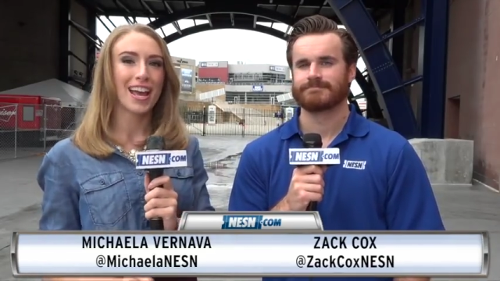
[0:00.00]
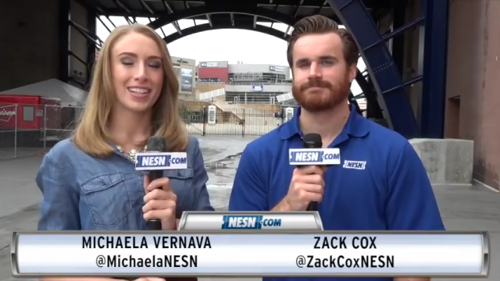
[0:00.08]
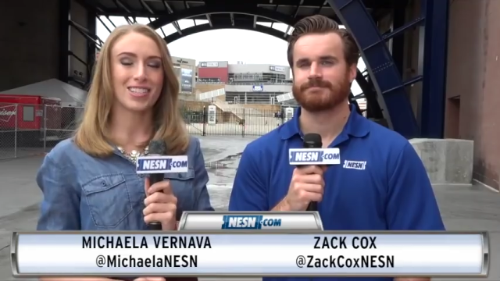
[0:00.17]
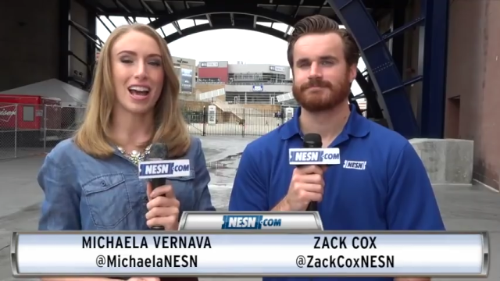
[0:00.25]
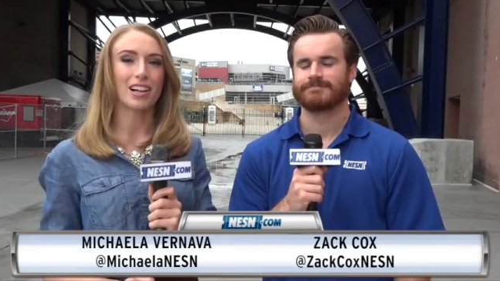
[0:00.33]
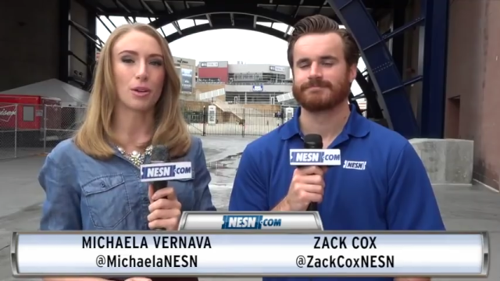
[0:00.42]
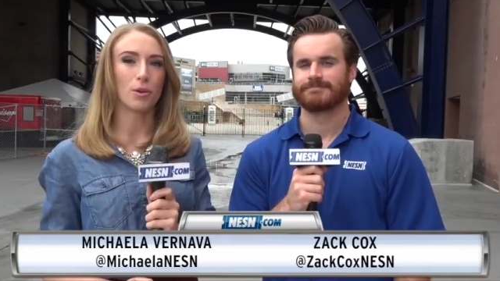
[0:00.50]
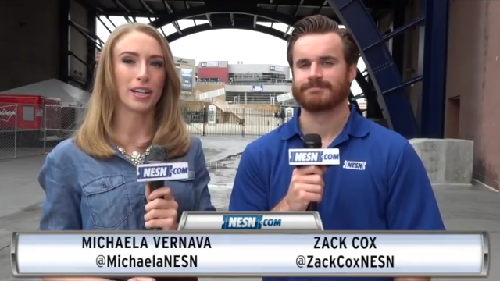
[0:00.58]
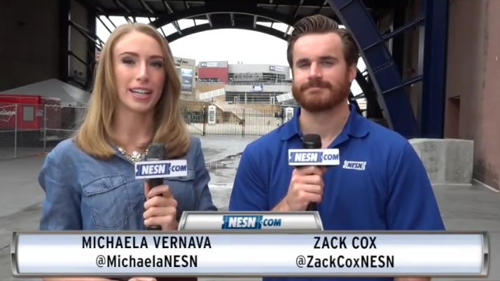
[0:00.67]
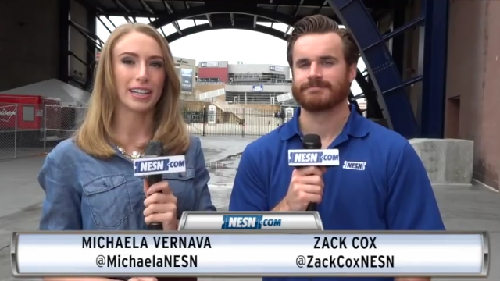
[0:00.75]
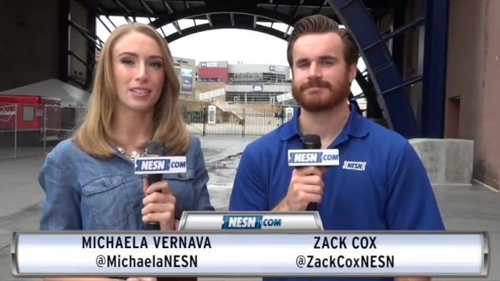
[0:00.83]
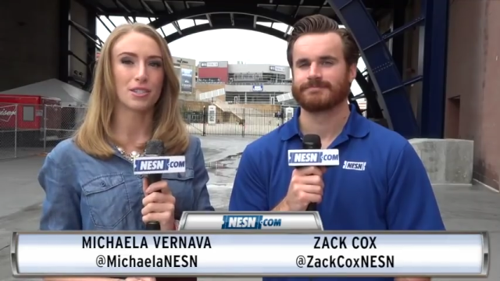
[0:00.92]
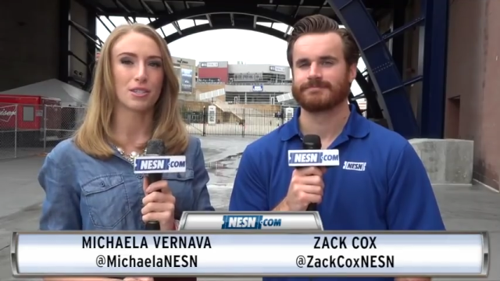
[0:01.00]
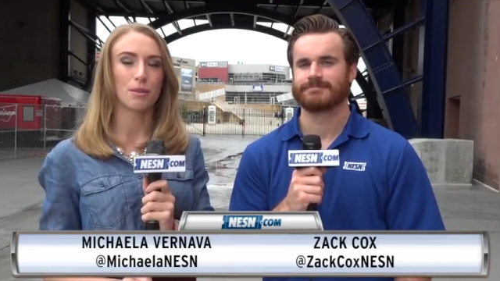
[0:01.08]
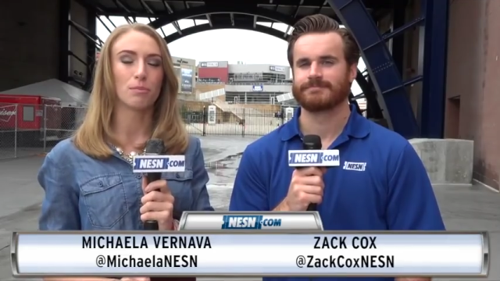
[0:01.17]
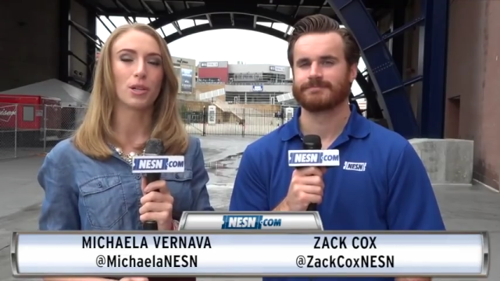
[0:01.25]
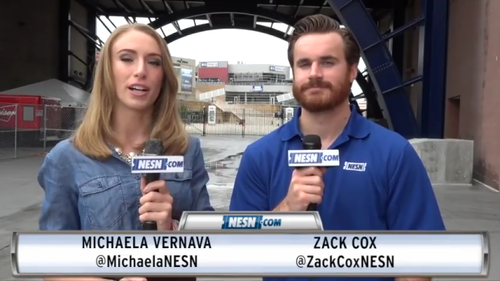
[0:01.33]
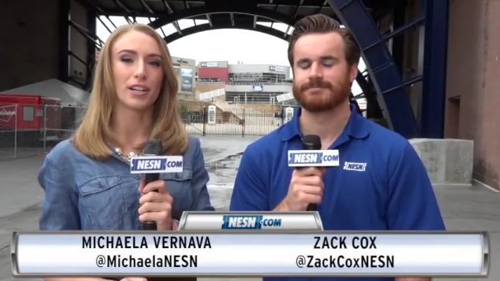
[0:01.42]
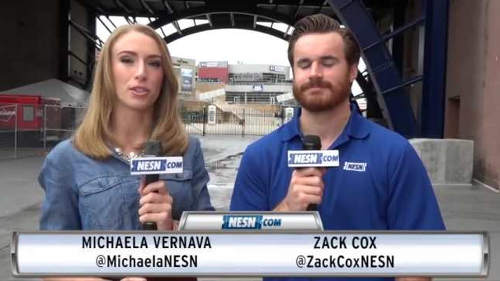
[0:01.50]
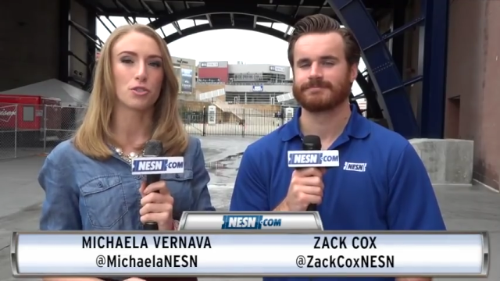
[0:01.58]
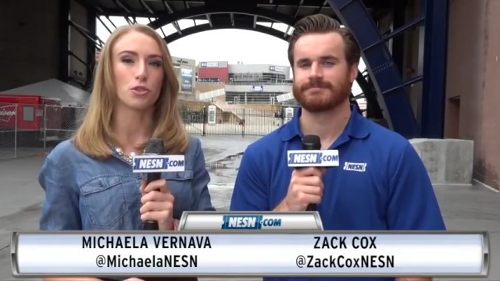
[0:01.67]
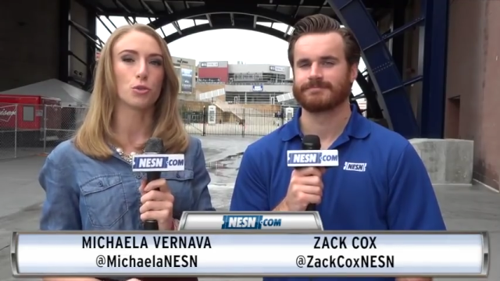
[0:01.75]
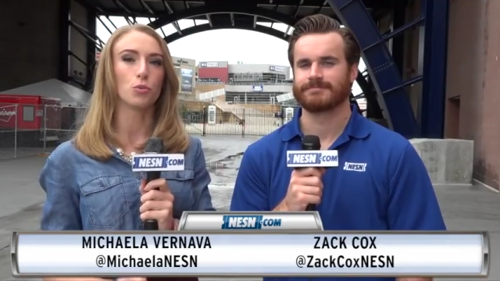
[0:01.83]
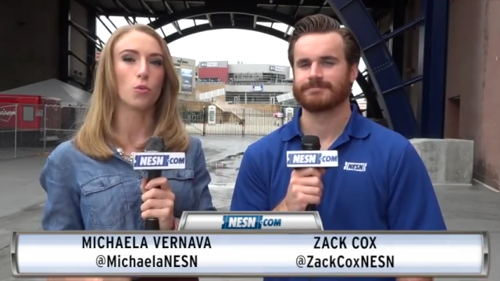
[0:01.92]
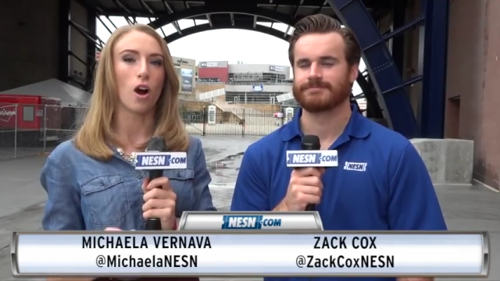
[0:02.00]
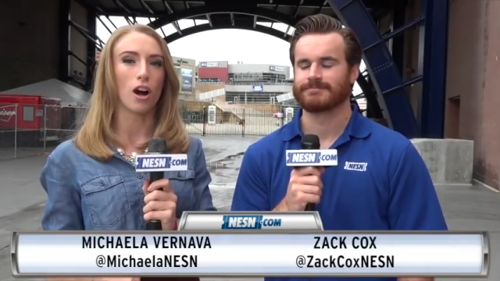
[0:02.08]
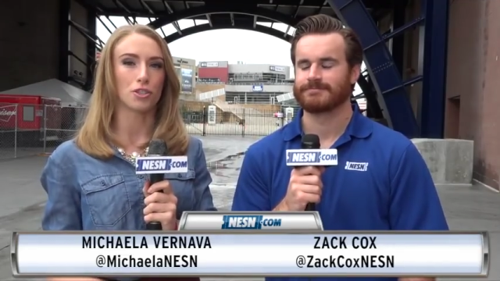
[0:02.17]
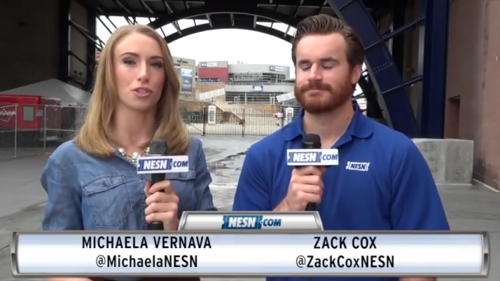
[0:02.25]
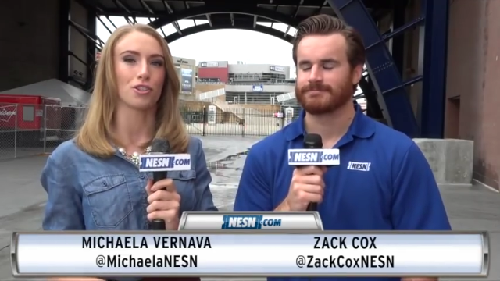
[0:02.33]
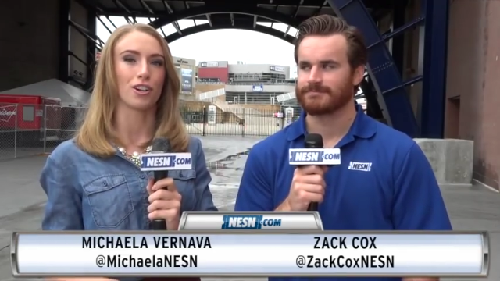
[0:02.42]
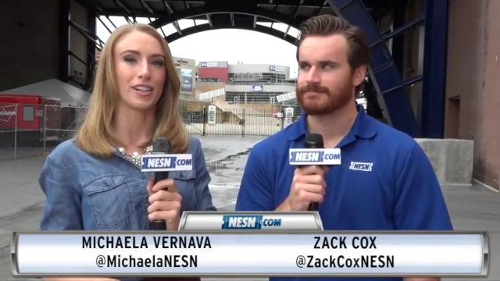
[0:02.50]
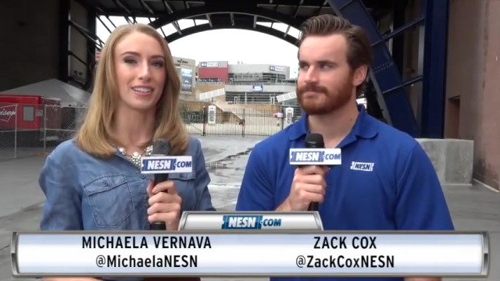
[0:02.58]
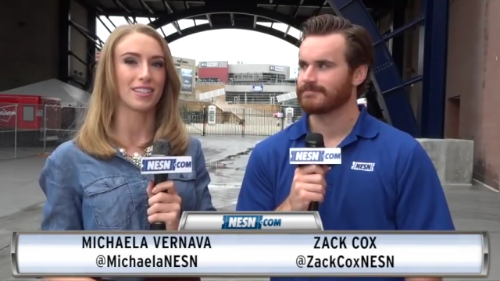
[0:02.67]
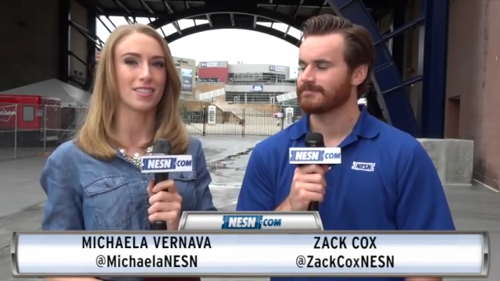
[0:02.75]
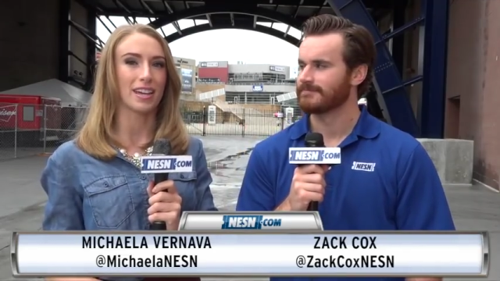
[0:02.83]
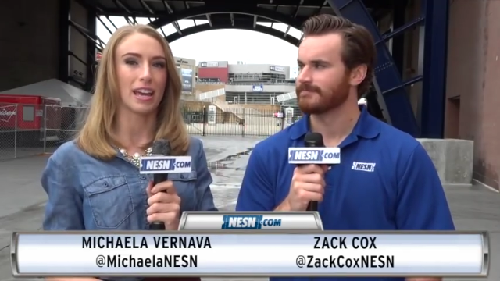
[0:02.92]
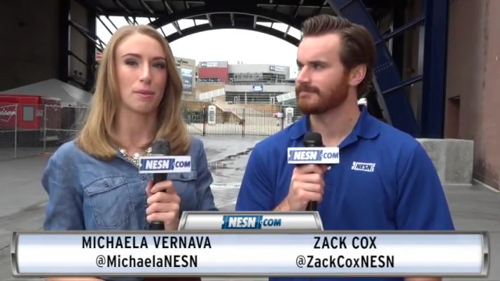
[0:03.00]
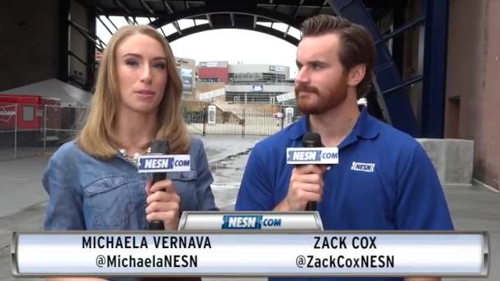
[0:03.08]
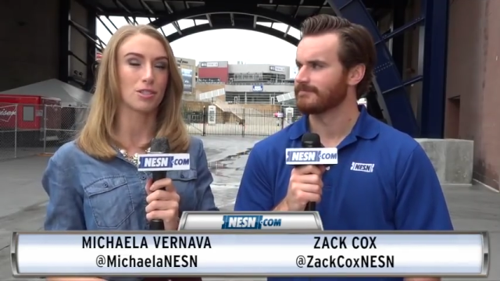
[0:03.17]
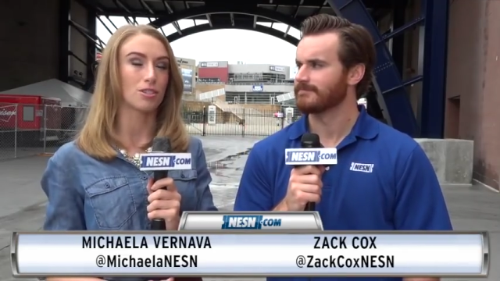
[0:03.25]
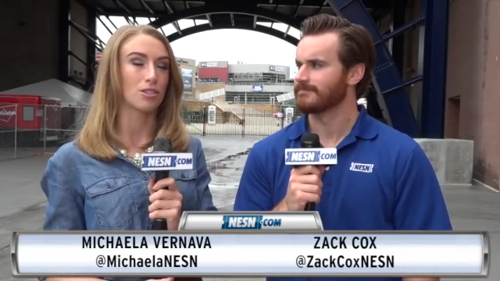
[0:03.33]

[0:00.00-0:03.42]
Speaker 1: And Zack, I want to get into some players to watch during this game and